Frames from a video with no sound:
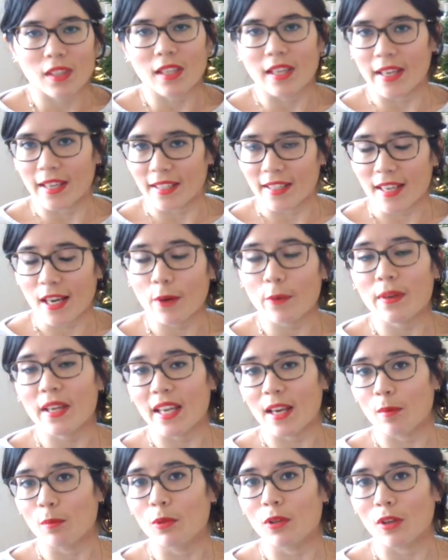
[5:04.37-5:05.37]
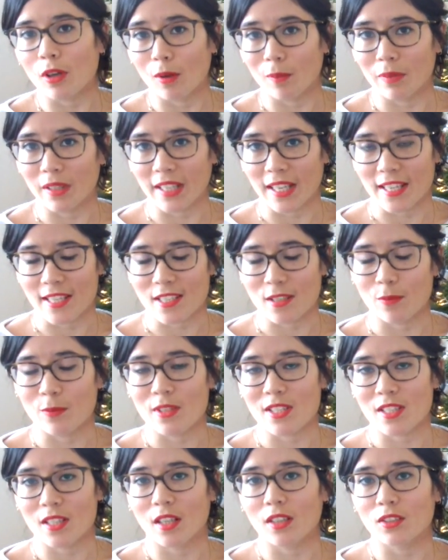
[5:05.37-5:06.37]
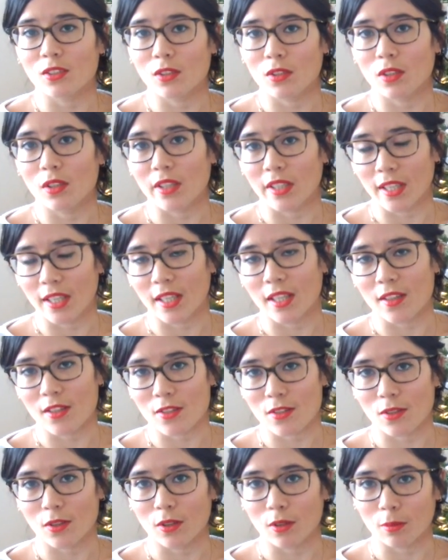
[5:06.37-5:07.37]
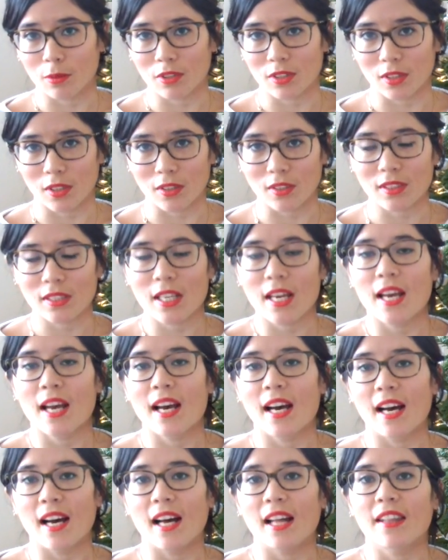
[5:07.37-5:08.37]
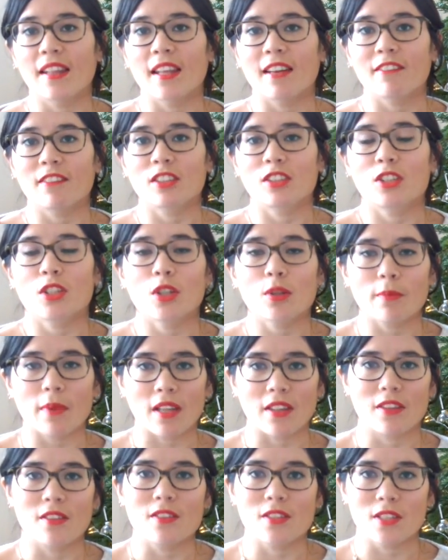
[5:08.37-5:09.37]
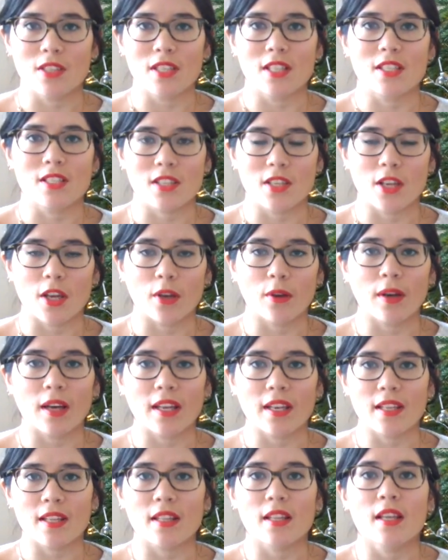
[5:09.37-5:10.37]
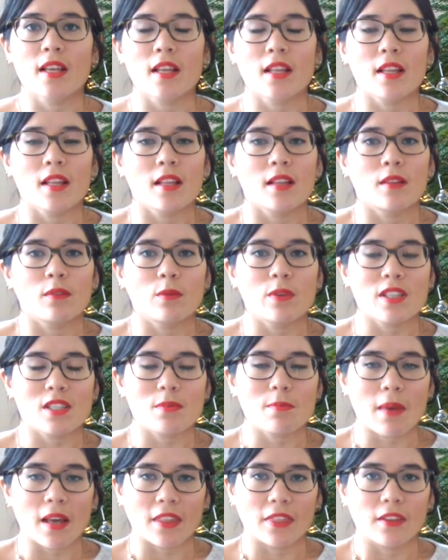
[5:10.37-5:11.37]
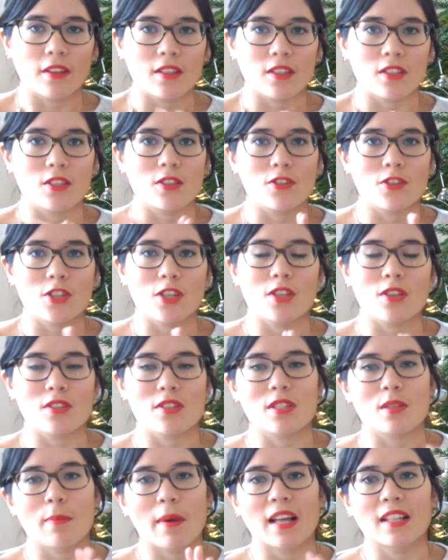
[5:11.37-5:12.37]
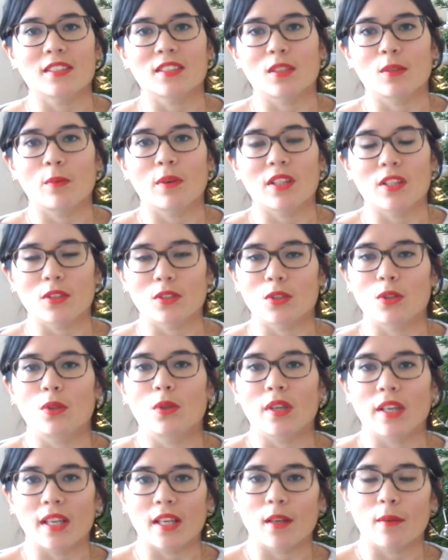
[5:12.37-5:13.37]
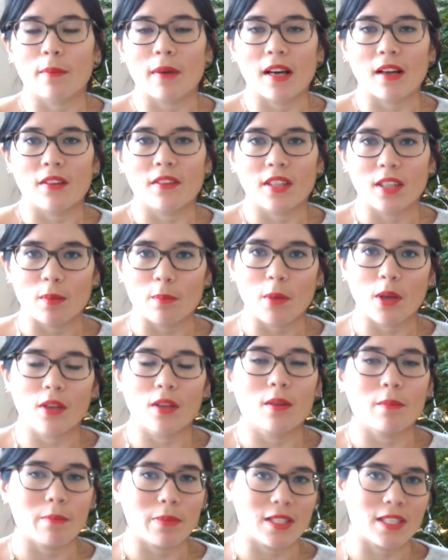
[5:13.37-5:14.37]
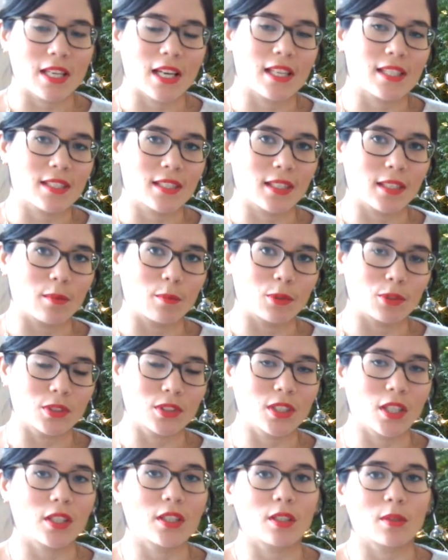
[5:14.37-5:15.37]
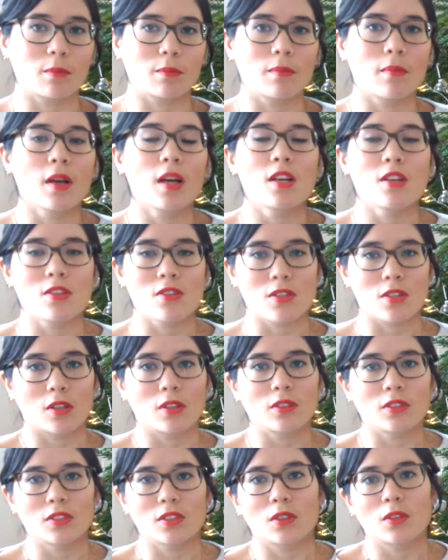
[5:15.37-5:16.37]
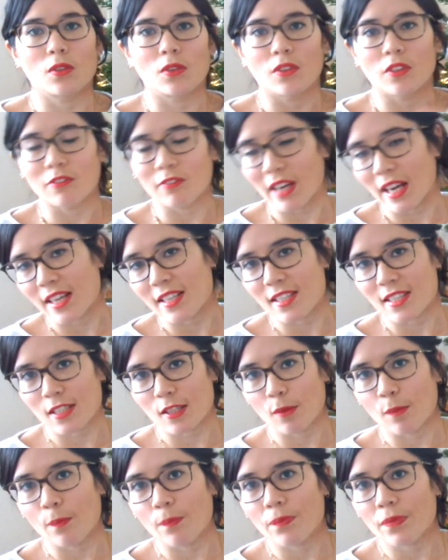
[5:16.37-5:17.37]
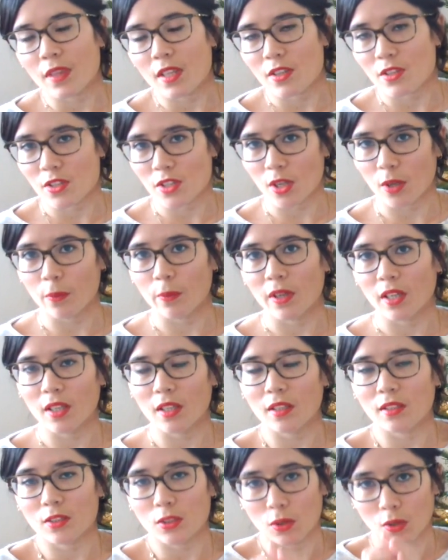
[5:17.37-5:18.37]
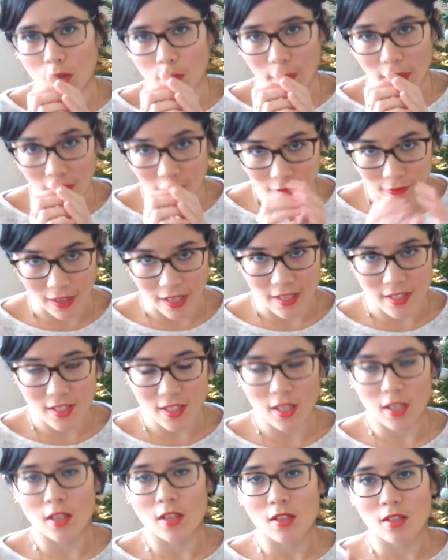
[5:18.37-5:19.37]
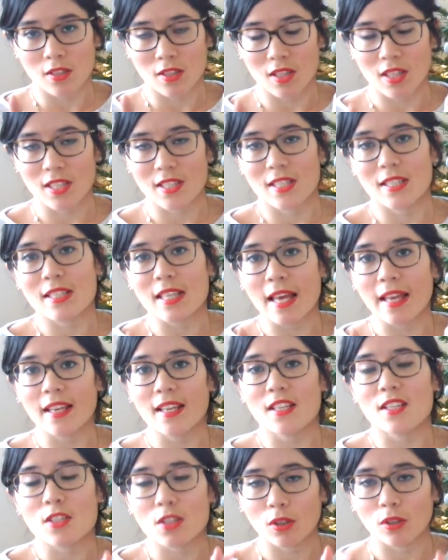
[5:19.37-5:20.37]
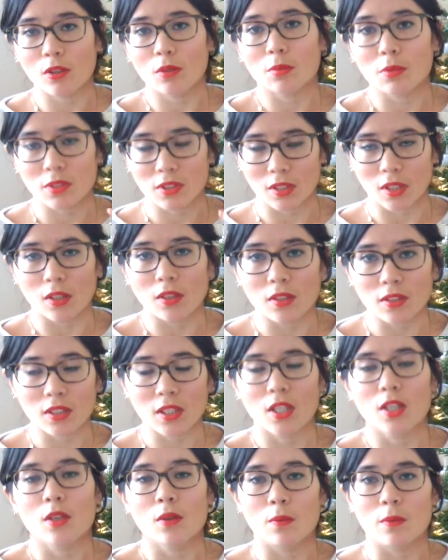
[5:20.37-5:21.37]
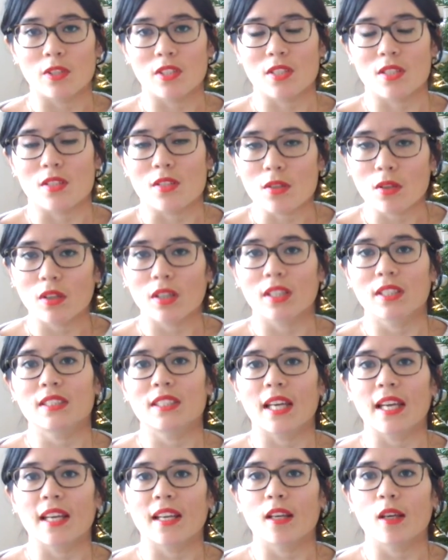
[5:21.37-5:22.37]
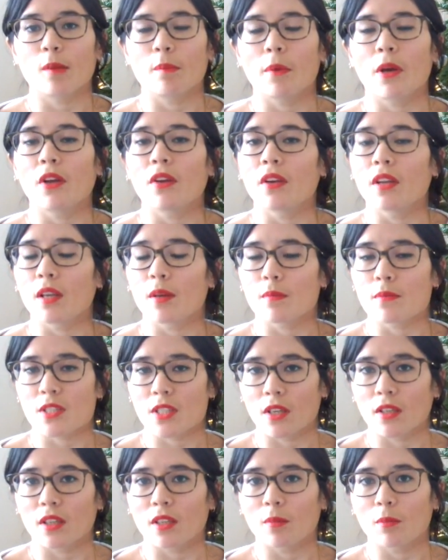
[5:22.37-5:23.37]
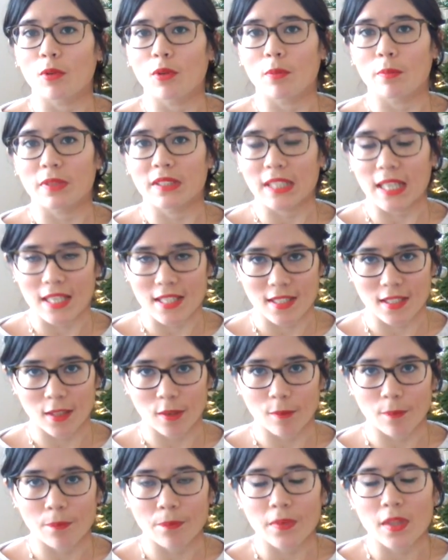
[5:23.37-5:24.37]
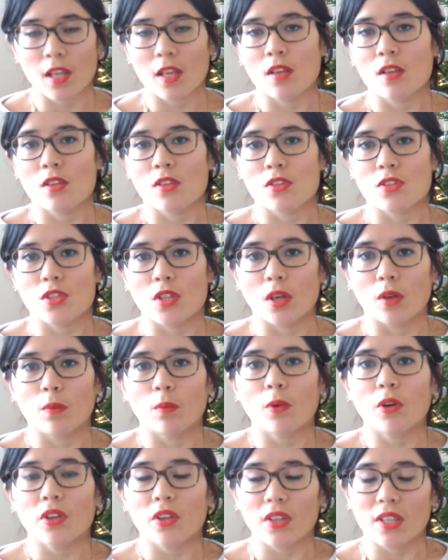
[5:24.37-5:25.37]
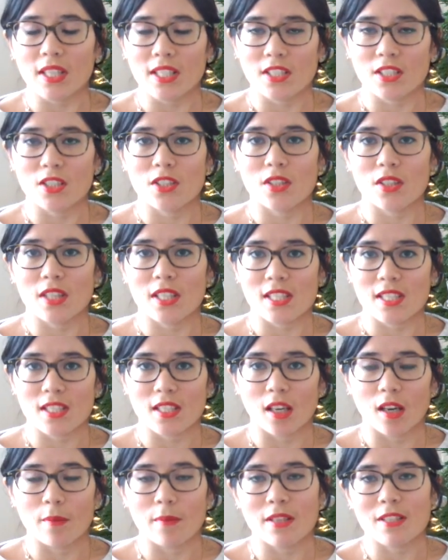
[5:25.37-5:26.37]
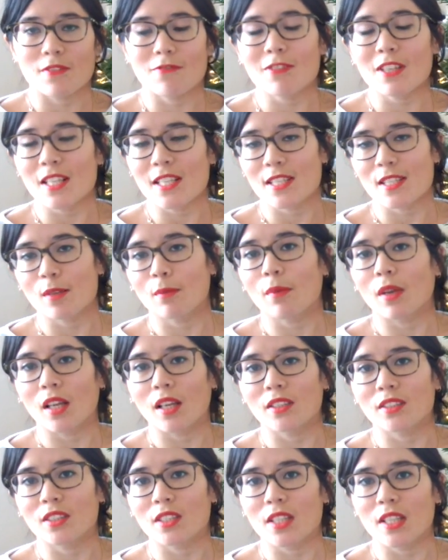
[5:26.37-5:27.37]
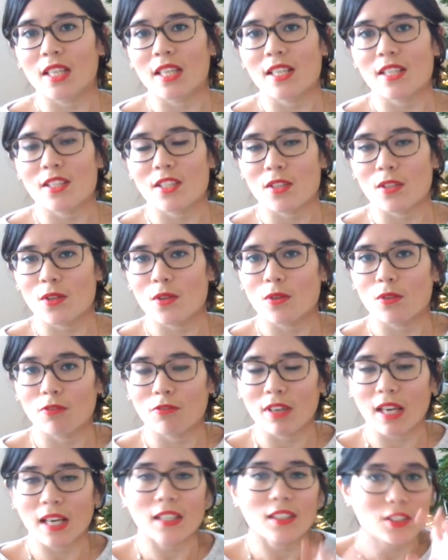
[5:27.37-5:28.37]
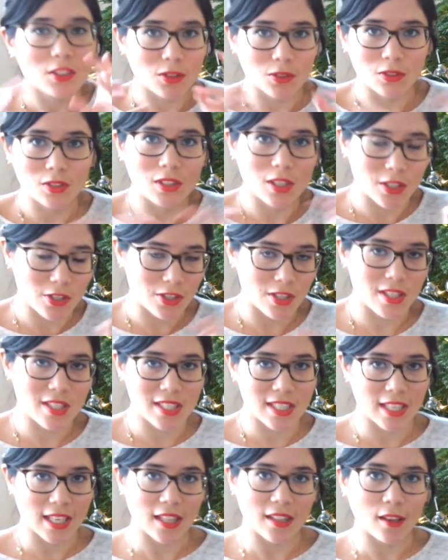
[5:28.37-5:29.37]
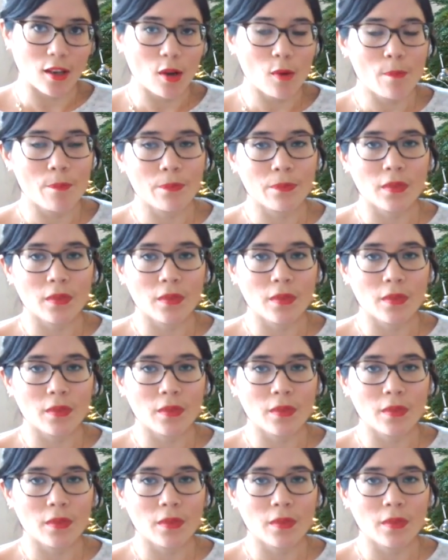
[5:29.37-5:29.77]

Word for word: Okay, now we get more complicated and we start looking at the soluble salts. And there are two methods you need to know, and it, which method you choose depends on whether you're talking about the ammonium, potassium, or sodium salt all the rest. So we're going to talk about the rest. So this is any soluble salt which does not contain ammonium, sodium or potassium. So what you need to do this time is really similar. So you need to react your solutions together.